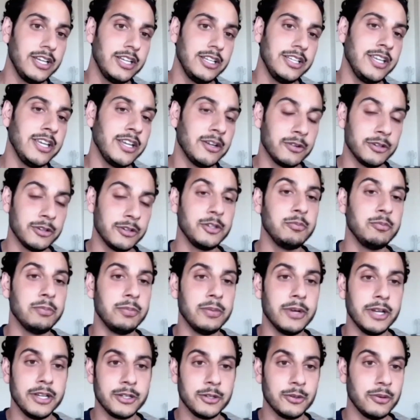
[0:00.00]
Can't really
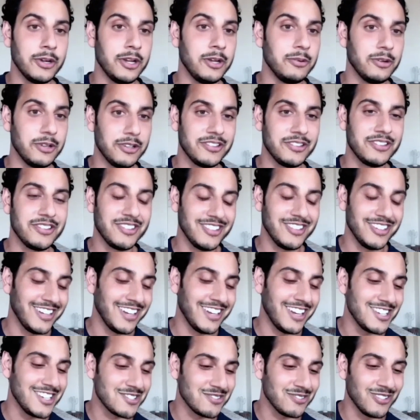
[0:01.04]
bike away with a
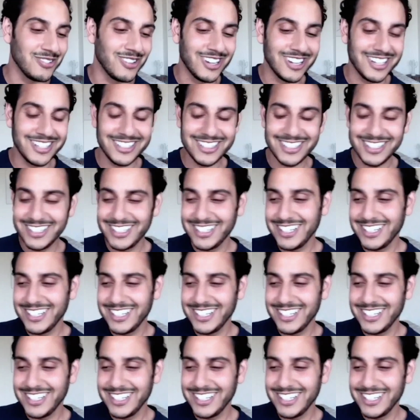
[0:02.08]
case of wine.